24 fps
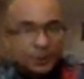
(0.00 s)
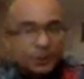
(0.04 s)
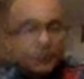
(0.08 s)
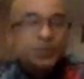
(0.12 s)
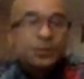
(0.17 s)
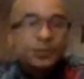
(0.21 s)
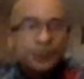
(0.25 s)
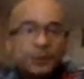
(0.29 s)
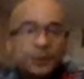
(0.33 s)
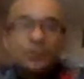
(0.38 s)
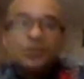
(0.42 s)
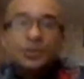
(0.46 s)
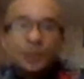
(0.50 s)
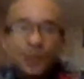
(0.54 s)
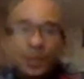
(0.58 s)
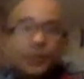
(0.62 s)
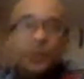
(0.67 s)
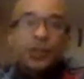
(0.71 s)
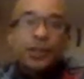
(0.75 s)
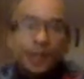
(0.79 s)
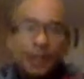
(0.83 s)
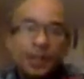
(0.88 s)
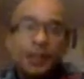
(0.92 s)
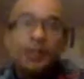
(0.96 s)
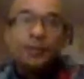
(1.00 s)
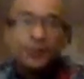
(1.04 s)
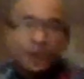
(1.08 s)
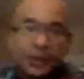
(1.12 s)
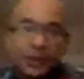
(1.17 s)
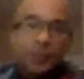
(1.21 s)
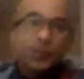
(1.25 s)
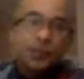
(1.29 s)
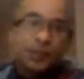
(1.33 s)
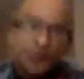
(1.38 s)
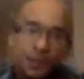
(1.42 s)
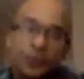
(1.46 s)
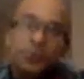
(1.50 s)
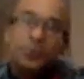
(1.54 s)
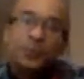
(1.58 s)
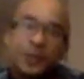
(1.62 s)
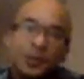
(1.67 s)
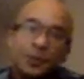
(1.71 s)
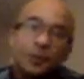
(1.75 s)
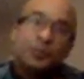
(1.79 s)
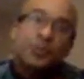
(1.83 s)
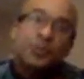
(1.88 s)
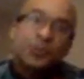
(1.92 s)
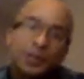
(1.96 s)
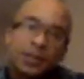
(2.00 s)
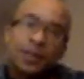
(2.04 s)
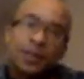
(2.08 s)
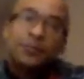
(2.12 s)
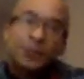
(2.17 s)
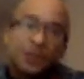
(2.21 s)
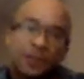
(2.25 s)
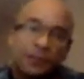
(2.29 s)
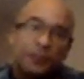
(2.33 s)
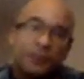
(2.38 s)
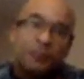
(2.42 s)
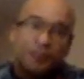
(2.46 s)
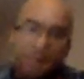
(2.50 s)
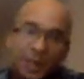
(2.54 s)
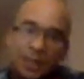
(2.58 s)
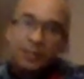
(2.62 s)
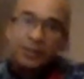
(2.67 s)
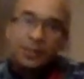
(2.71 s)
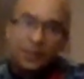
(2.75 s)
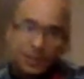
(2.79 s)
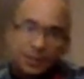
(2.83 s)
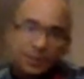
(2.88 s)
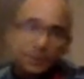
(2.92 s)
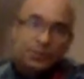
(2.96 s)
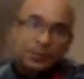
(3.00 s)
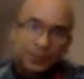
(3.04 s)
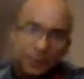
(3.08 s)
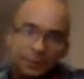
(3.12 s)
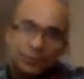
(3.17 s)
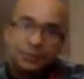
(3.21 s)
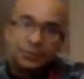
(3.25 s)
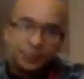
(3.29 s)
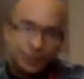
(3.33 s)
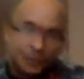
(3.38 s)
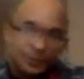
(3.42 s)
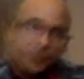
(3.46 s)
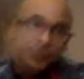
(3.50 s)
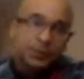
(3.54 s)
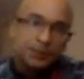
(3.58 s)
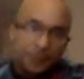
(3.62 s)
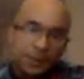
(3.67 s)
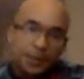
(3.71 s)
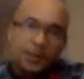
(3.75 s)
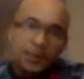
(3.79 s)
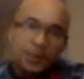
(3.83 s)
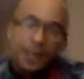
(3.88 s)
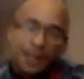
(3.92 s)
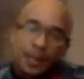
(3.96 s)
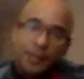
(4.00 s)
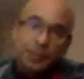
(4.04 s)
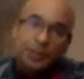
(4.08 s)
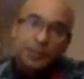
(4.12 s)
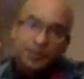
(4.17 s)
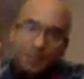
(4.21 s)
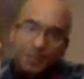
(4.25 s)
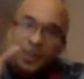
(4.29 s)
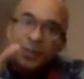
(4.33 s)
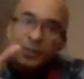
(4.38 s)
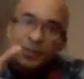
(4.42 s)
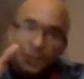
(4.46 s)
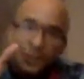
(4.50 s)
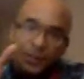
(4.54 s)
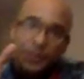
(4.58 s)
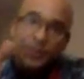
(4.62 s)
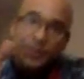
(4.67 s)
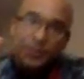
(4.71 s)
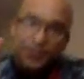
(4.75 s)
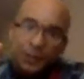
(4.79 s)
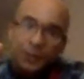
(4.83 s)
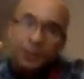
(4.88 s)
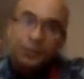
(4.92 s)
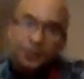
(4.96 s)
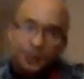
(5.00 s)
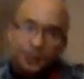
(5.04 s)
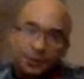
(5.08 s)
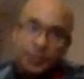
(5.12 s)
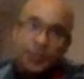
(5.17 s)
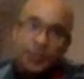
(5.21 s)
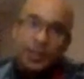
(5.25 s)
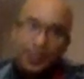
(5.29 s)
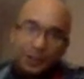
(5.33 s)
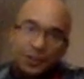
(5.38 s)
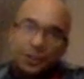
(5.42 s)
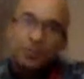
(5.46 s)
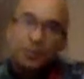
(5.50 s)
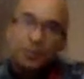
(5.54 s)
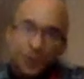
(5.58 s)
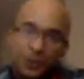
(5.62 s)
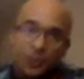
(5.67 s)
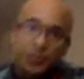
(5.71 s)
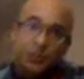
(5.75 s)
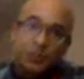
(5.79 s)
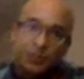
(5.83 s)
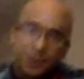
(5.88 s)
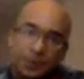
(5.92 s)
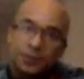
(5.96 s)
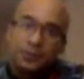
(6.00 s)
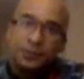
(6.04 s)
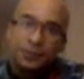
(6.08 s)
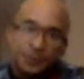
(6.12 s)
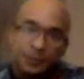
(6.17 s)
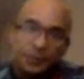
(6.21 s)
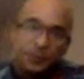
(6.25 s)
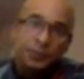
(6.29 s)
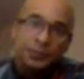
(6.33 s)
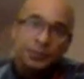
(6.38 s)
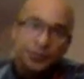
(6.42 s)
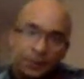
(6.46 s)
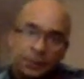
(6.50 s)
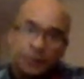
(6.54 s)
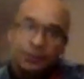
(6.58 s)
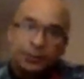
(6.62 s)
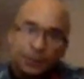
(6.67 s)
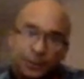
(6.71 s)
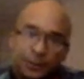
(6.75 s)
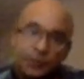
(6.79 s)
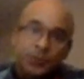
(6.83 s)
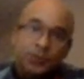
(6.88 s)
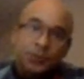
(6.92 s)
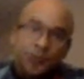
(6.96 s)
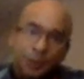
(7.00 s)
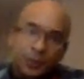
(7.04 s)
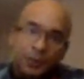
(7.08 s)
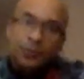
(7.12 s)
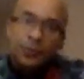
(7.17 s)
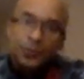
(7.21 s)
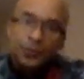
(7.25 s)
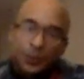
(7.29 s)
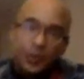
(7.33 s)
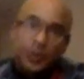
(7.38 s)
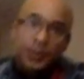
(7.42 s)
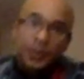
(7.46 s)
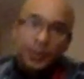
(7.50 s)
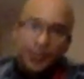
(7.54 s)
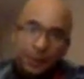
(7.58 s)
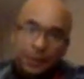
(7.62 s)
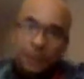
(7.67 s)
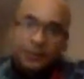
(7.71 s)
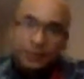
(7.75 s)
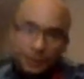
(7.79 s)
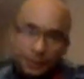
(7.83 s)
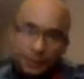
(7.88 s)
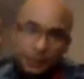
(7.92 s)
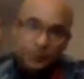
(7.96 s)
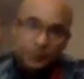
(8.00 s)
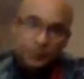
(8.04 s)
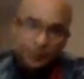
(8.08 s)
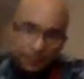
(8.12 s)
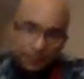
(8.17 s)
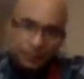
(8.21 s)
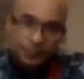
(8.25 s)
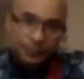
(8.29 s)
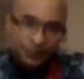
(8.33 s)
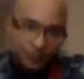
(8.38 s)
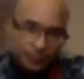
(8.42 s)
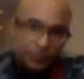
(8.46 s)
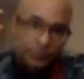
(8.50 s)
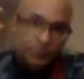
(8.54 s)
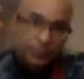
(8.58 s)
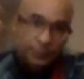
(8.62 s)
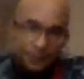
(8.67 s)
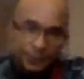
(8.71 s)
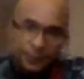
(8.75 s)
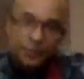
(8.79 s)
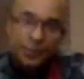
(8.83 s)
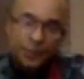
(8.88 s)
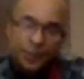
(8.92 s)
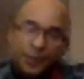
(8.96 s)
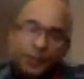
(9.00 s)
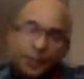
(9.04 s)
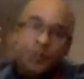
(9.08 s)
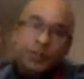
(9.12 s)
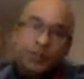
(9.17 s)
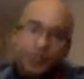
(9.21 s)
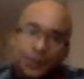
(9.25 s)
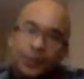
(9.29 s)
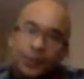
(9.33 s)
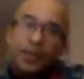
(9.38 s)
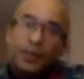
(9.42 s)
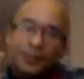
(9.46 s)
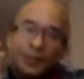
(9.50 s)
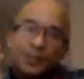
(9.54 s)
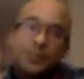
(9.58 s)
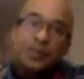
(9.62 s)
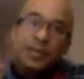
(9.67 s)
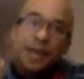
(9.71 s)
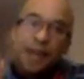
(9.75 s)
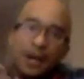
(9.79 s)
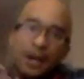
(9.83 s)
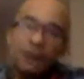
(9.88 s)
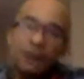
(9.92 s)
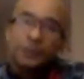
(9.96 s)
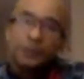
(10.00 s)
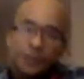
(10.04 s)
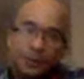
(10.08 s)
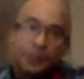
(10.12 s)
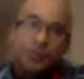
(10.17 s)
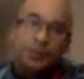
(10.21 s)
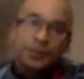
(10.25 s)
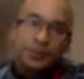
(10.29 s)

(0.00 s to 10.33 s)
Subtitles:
you will start hearing, there will be a perception of beats. Beats occur at the point where you have sound